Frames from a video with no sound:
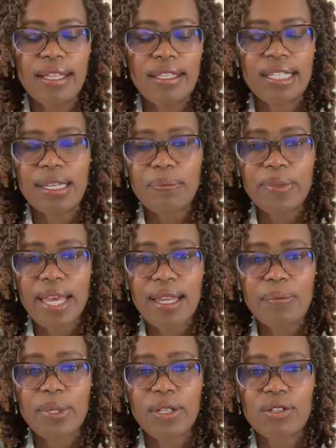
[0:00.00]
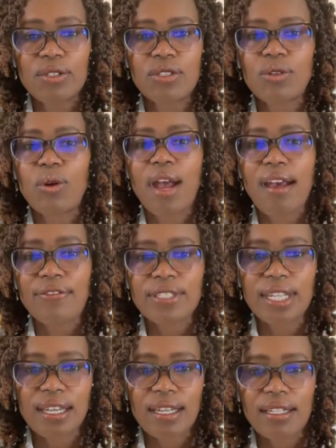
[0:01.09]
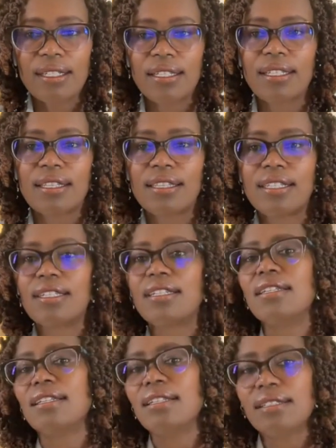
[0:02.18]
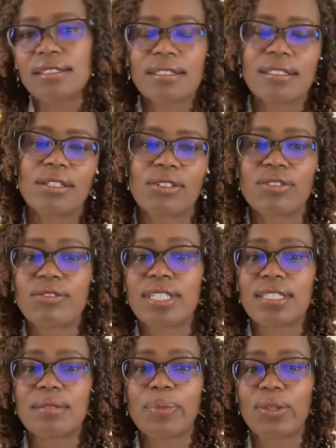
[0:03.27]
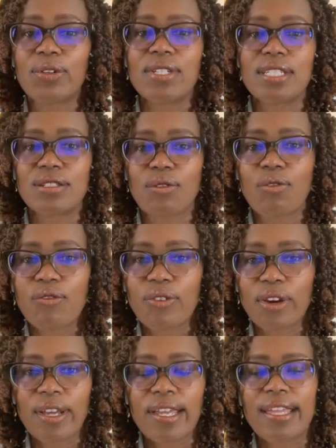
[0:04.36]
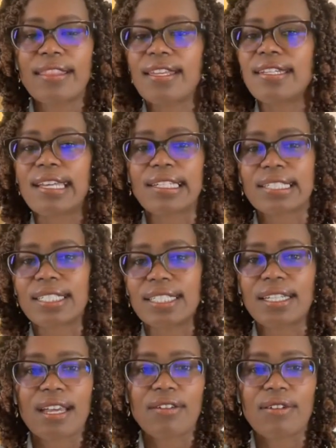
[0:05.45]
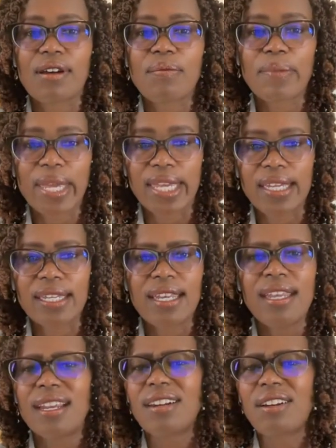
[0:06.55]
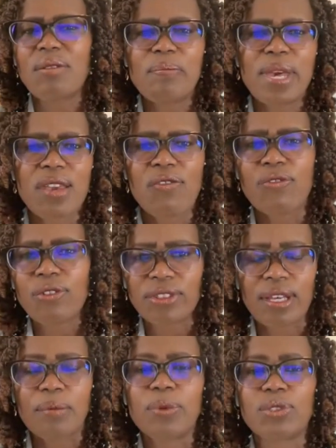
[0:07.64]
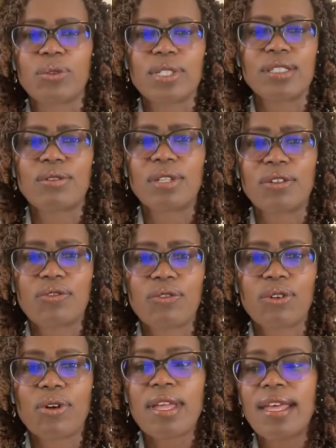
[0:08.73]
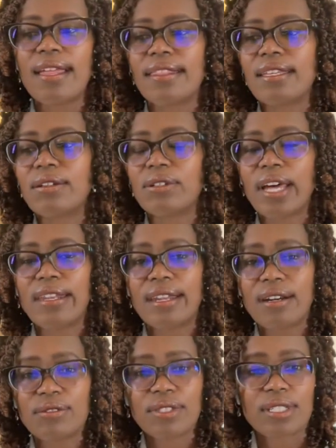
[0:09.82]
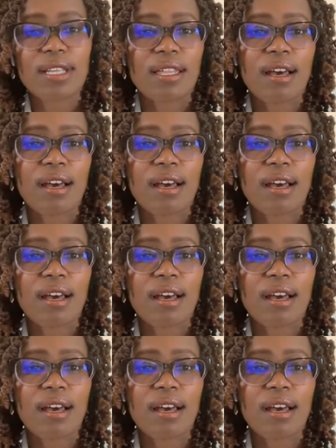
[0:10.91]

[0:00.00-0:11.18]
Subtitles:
keep that, because after the lottery period is over, and then next year around May 4th up or 2024, they'll announce,